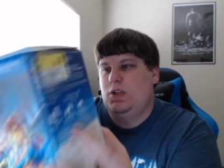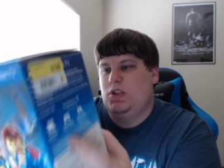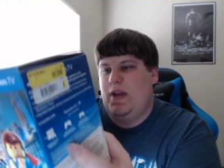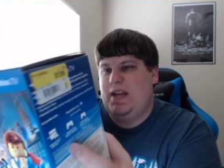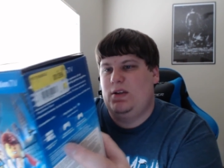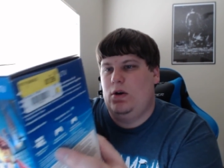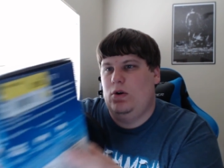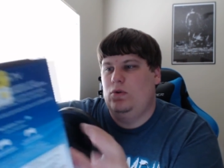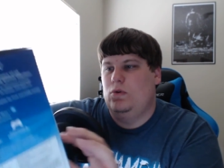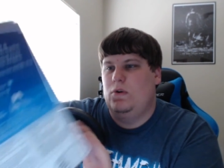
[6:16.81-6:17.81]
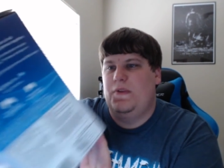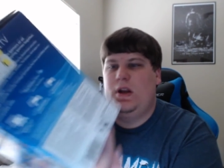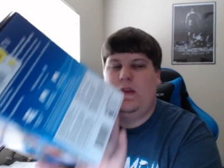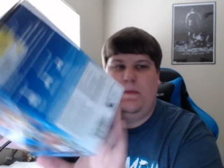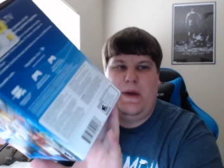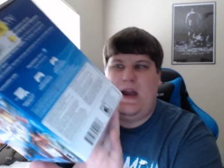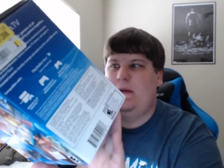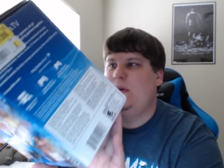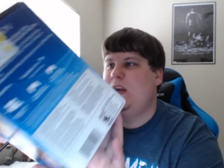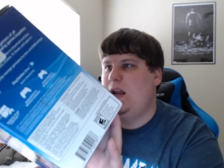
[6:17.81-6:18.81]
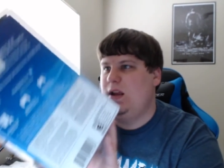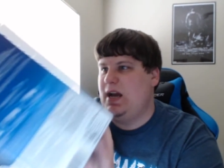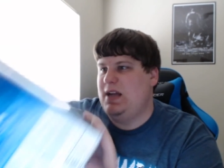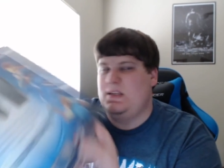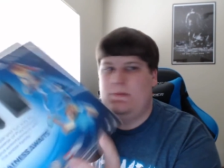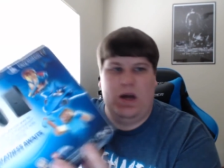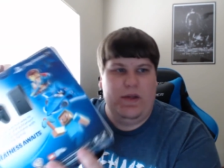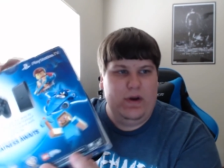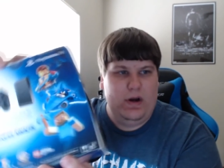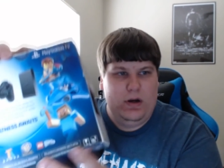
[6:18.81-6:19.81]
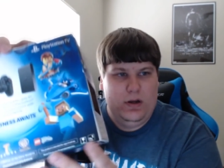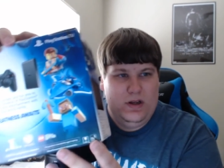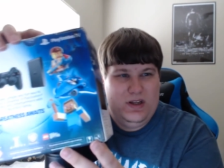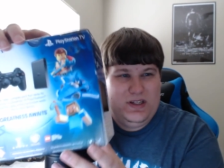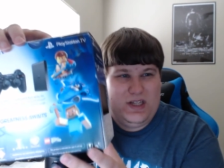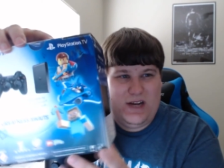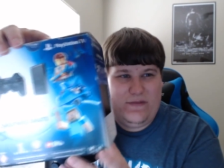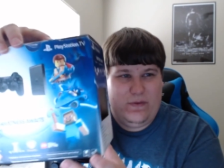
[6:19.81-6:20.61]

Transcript: So that's all cool. And then on the back, we kind of got some other stuff.